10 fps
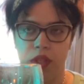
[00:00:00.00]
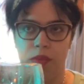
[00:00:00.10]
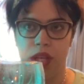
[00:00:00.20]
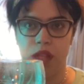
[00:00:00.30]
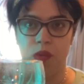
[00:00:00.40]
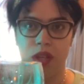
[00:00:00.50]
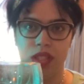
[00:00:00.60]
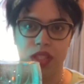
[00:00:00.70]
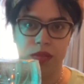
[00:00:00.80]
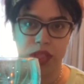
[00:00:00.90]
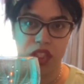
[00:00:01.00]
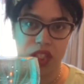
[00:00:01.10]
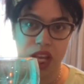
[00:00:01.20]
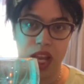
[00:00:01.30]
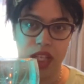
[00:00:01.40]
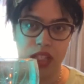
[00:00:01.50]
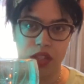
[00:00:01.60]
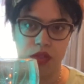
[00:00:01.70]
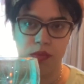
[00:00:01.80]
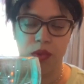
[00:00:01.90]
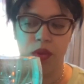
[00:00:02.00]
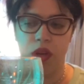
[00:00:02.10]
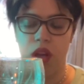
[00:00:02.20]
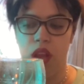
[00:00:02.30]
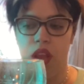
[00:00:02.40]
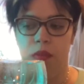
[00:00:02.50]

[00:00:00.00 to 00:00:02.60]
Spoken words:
Your body wants to be challenged more.